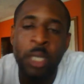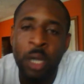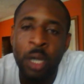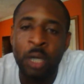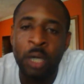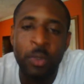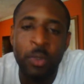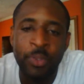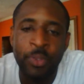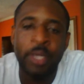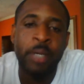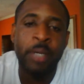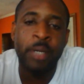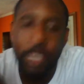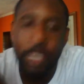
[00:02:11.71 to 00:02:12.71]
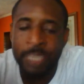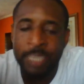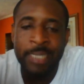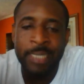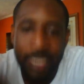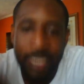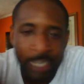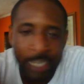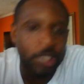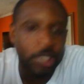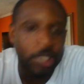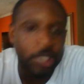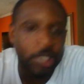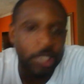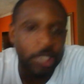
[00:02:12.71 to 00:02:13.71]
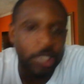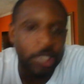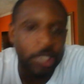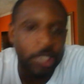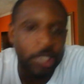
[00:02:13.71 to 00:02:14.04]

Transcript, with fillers: out there in the industry.